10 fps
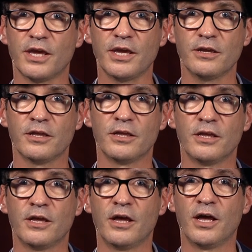Okay.
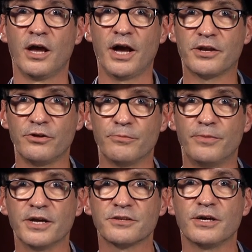I call the
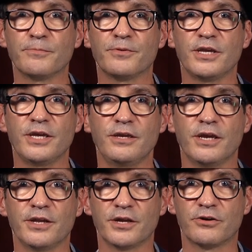bond
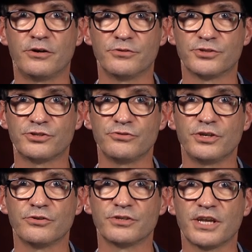company, and I call the
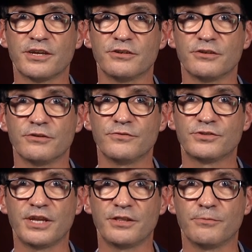studio executives